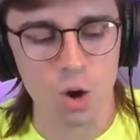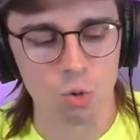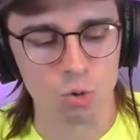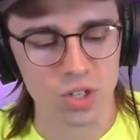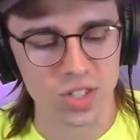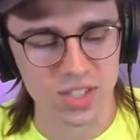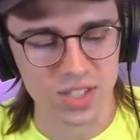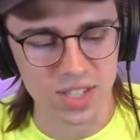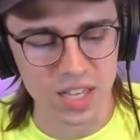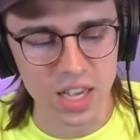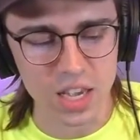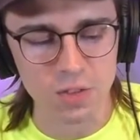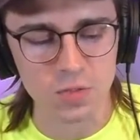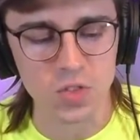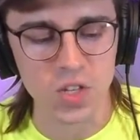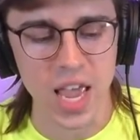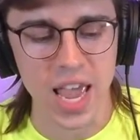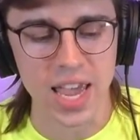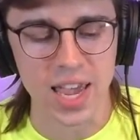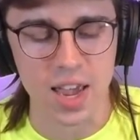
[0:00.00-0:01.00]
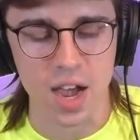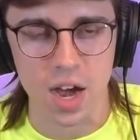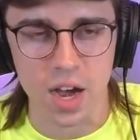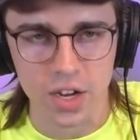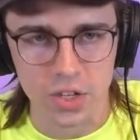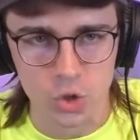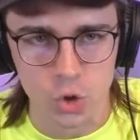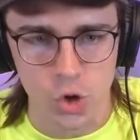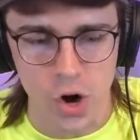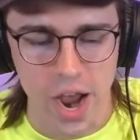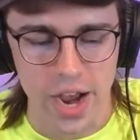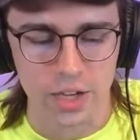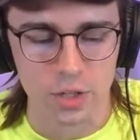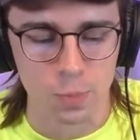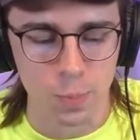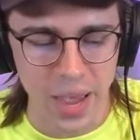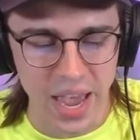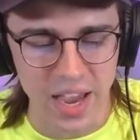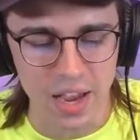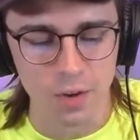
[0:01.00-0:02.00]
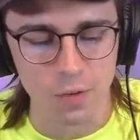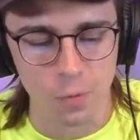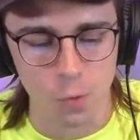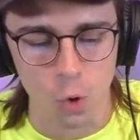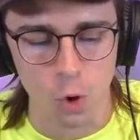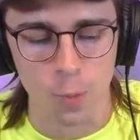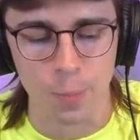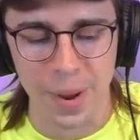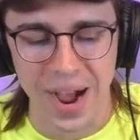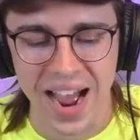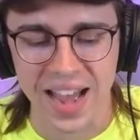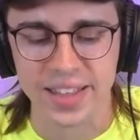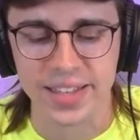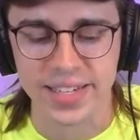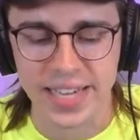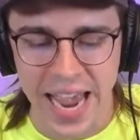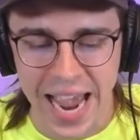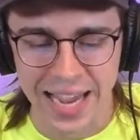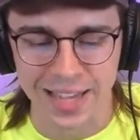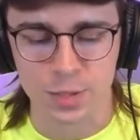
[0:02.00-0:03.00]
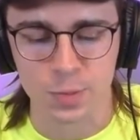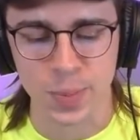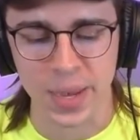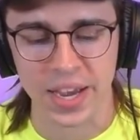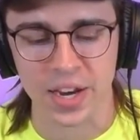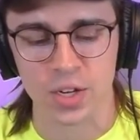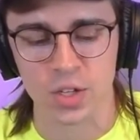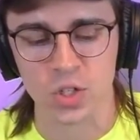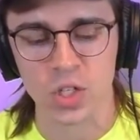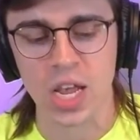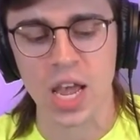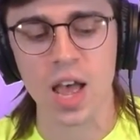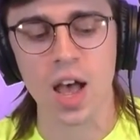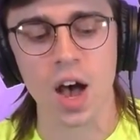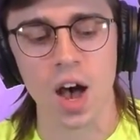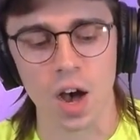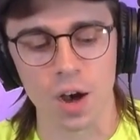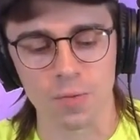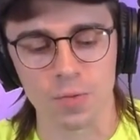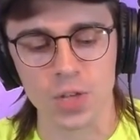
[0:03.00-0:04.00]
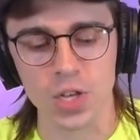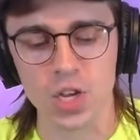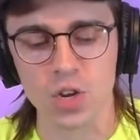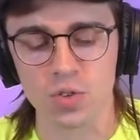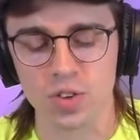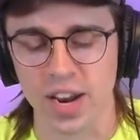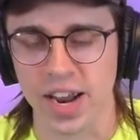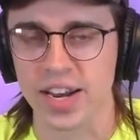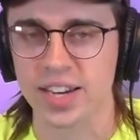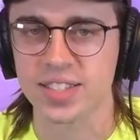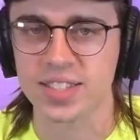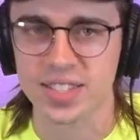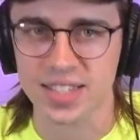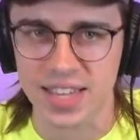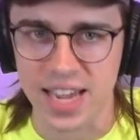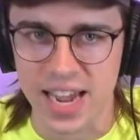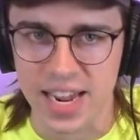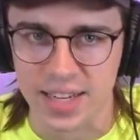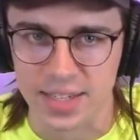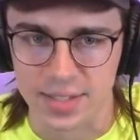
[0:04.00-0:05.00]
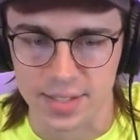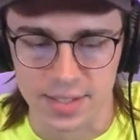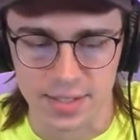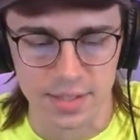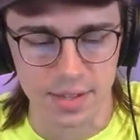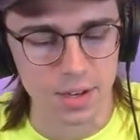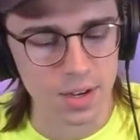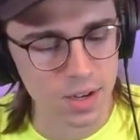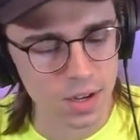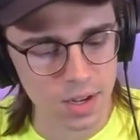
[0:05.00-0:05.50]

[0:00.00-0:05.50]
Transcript: receives a contract paid for by the taxpayers of the United States.